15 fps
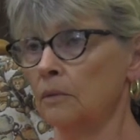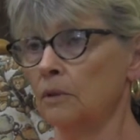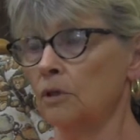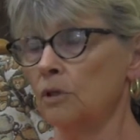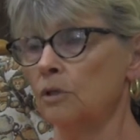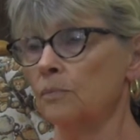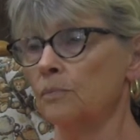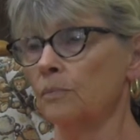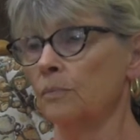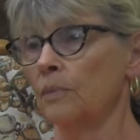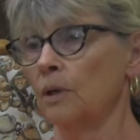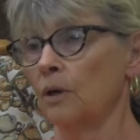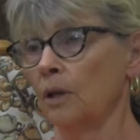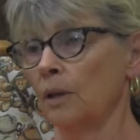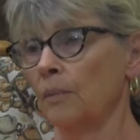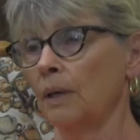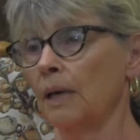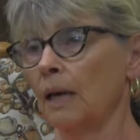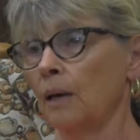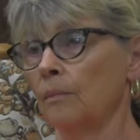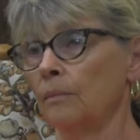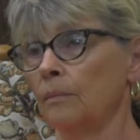just, you know, they
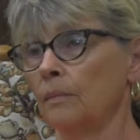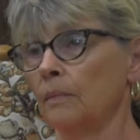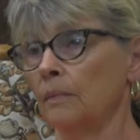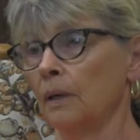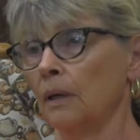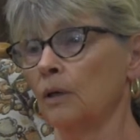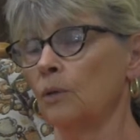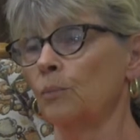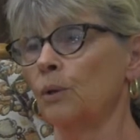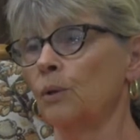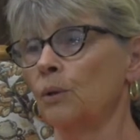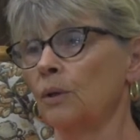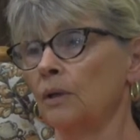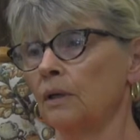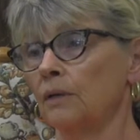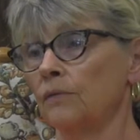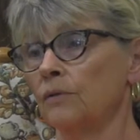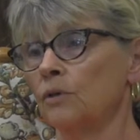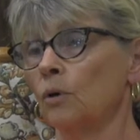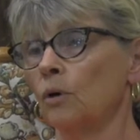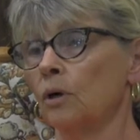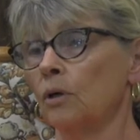became a community of
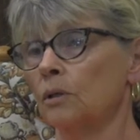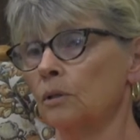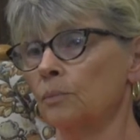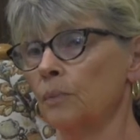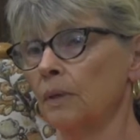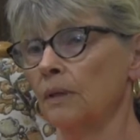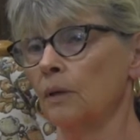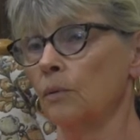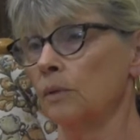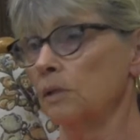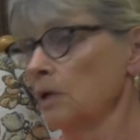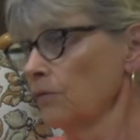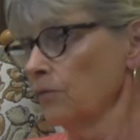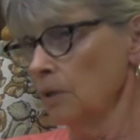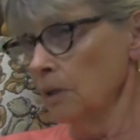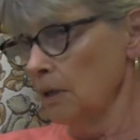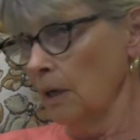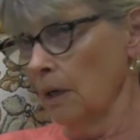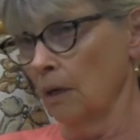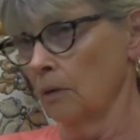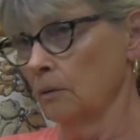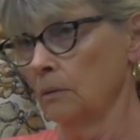sorts, but there was never a
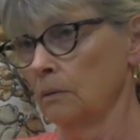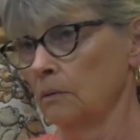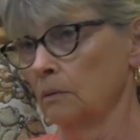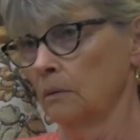town.